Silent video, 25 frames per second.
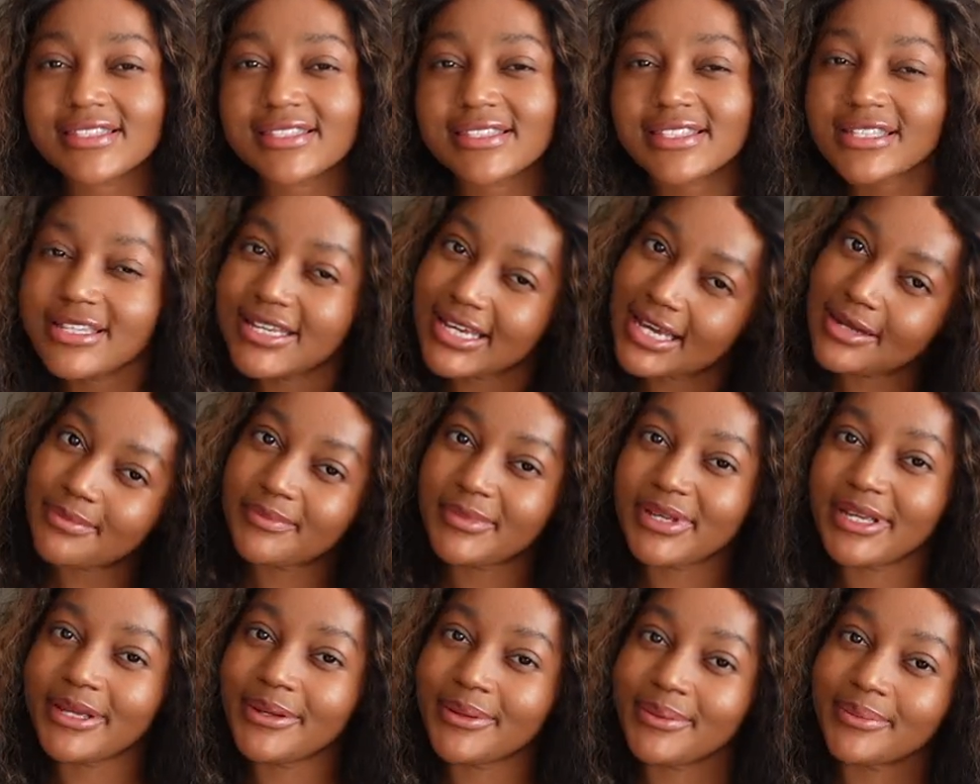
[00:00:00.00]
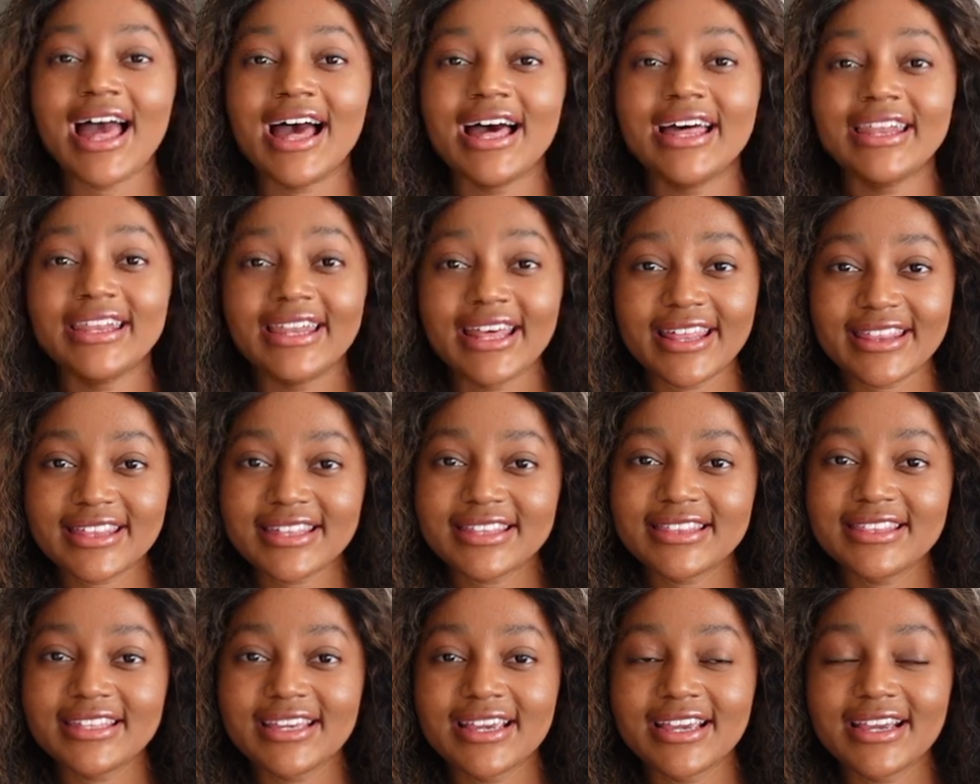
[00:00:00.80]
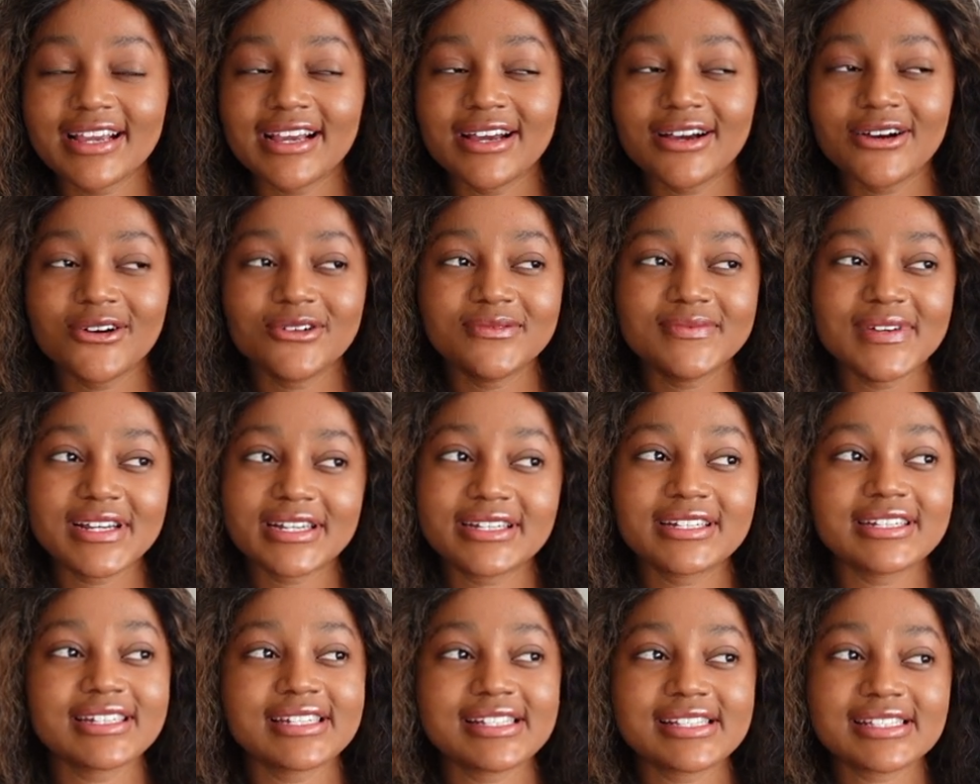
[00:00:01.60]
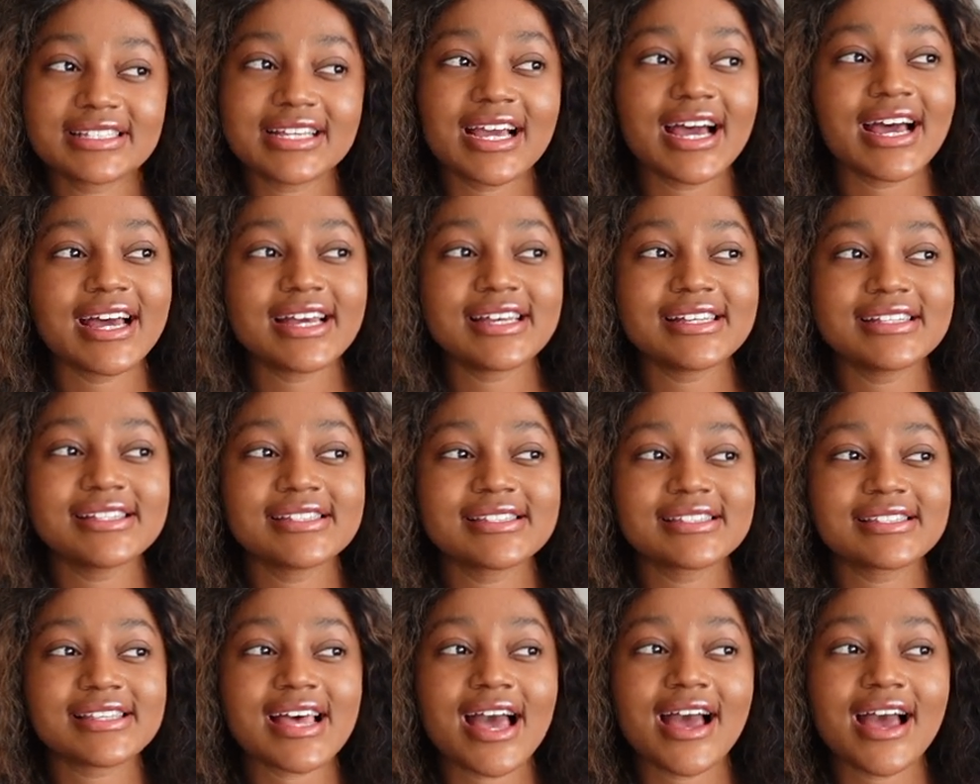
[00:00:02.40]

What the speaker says: You get me? Another thing, oh my goodness, guys,